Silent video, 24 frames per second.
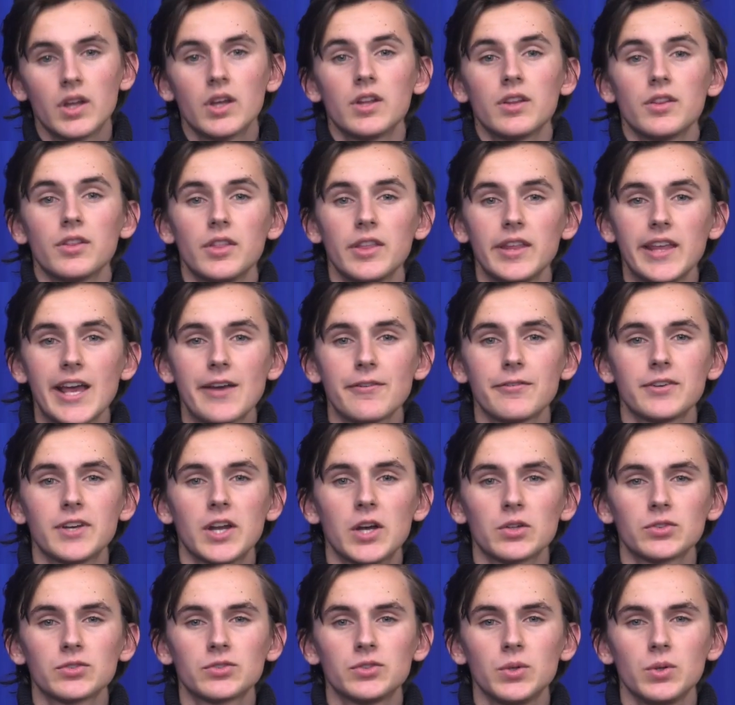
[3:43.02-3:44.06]
The FNL
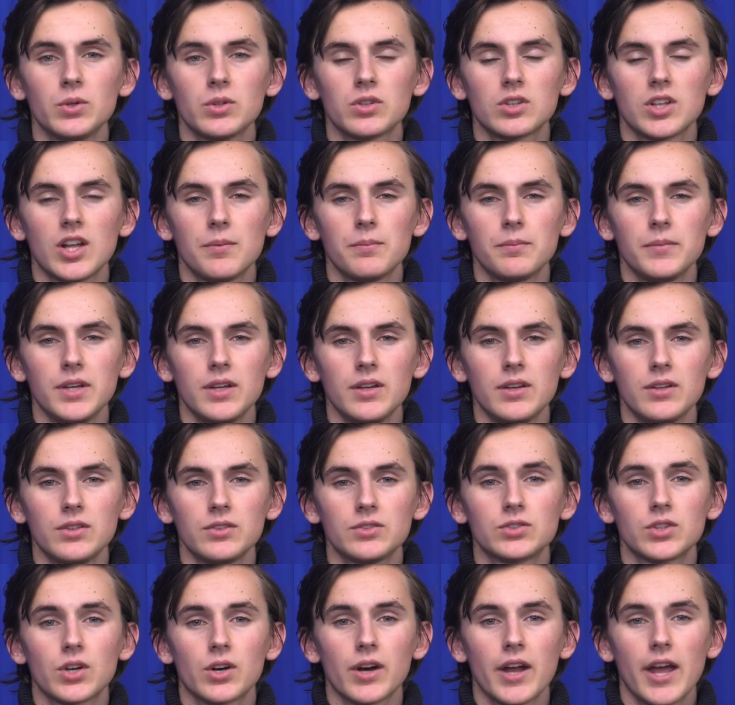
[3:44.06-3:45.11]
Student Club meetings
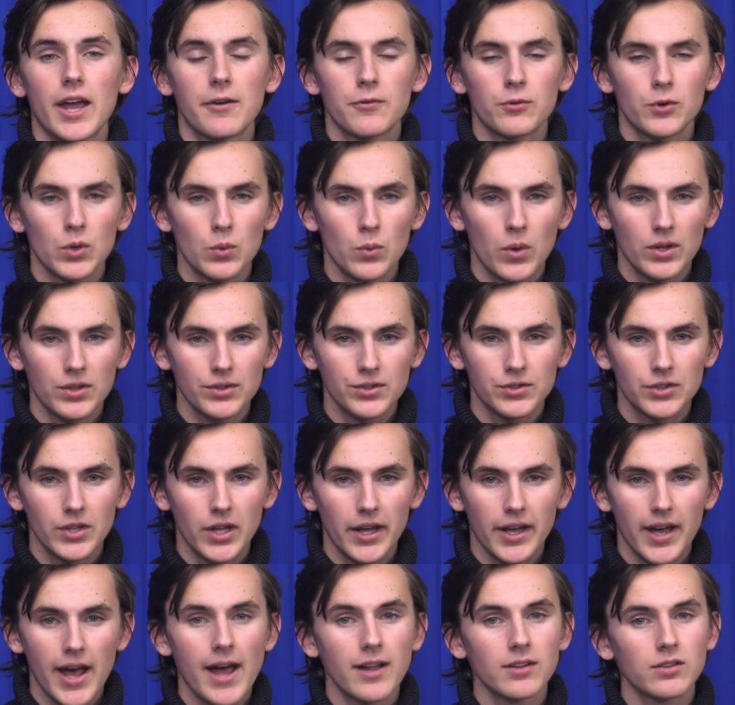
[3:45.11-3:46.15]
are every Wednesday
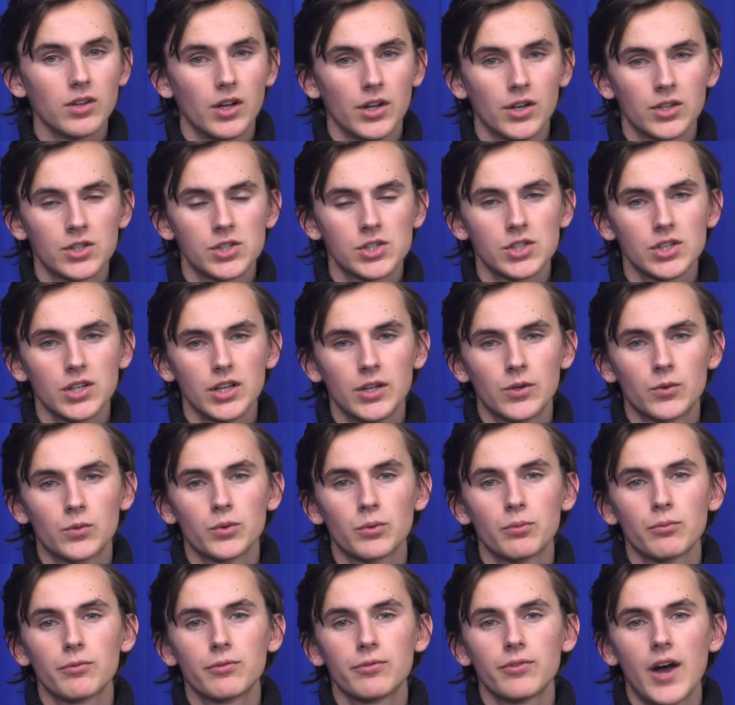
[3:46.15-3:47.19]
at lunch in room
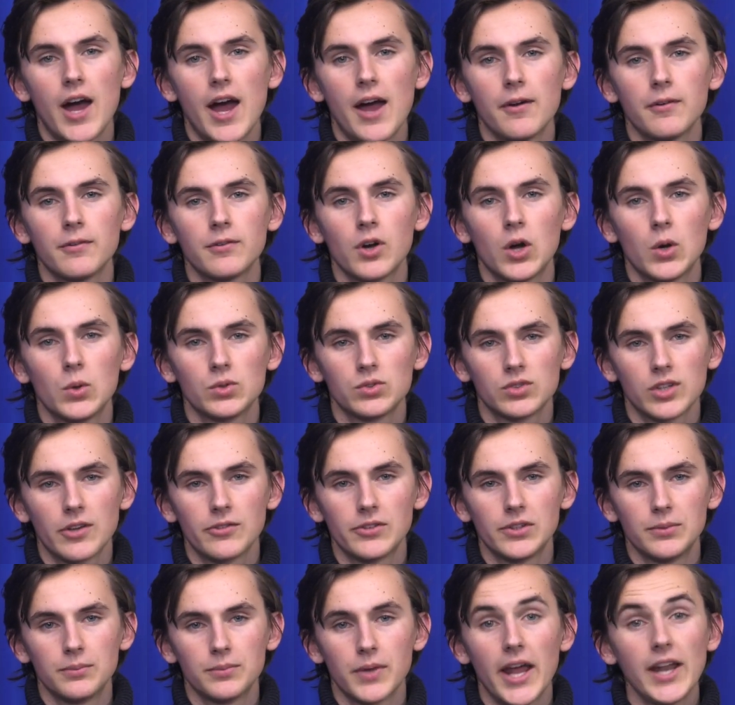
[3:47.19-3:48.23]

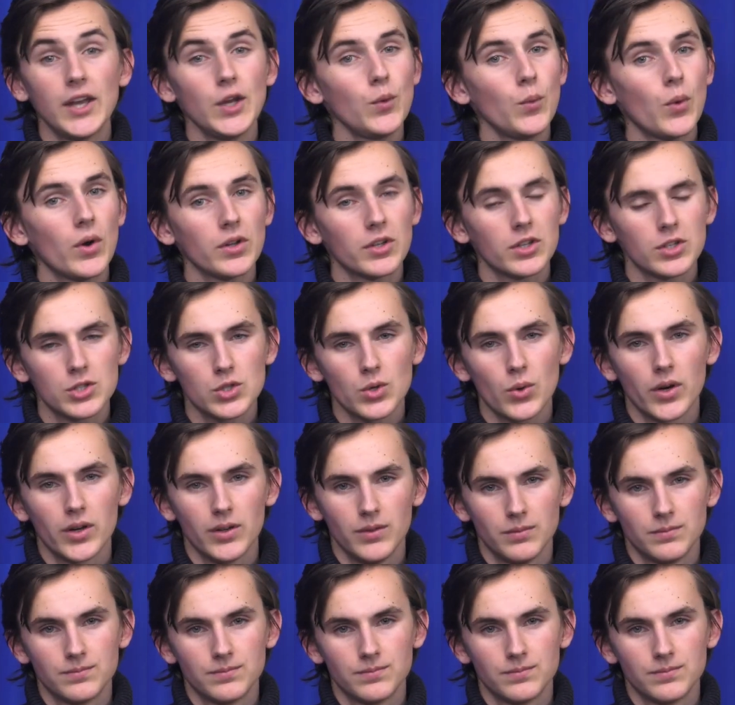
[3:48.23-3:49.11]
507. Anyone can join.